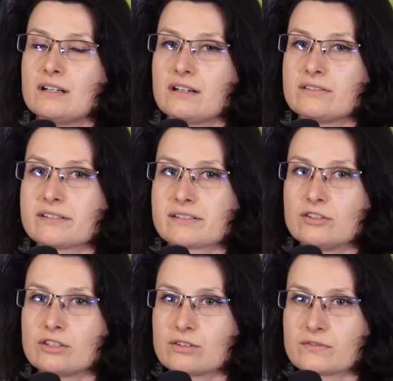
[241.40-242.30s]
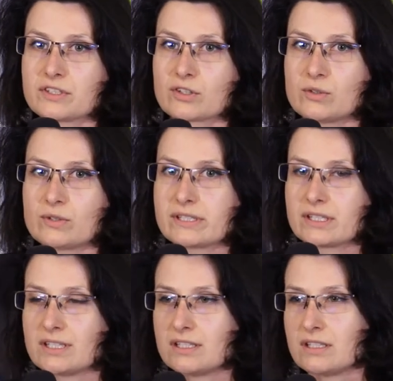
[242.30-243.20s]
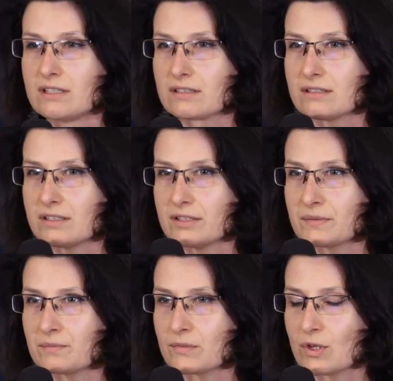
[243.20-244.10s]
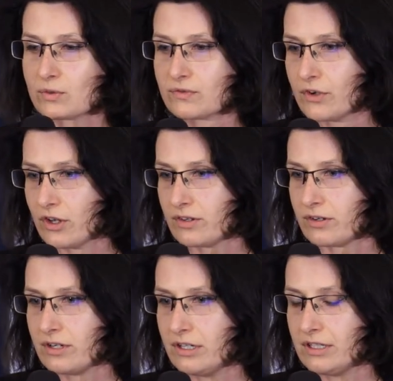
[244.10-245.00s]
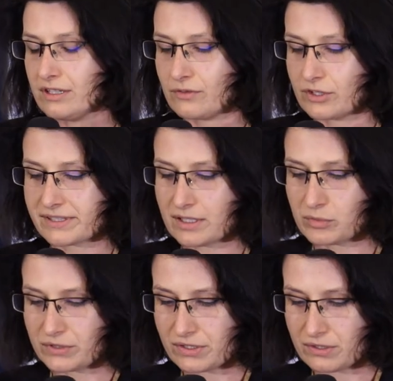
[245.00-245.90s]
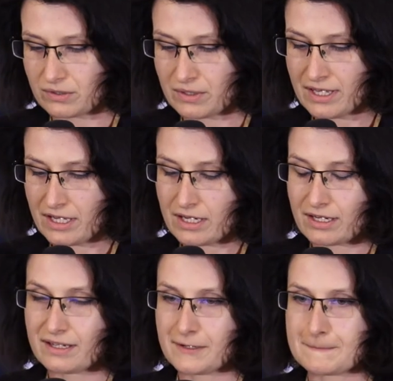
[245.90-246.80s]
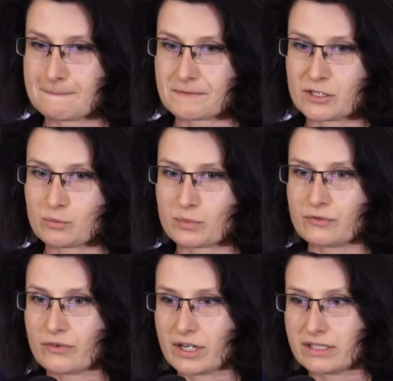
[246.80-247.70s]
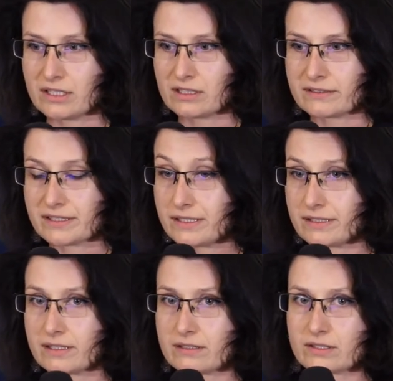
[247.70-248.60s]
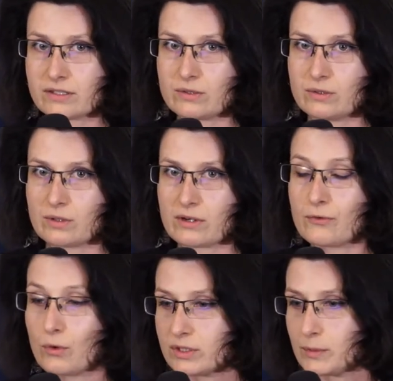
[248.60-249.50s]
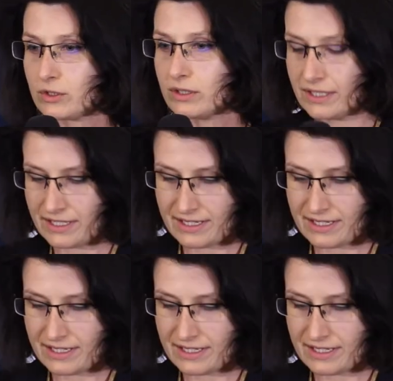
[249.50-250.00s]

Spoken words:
understanding of security goes further, for example, to providing the citizens to affordable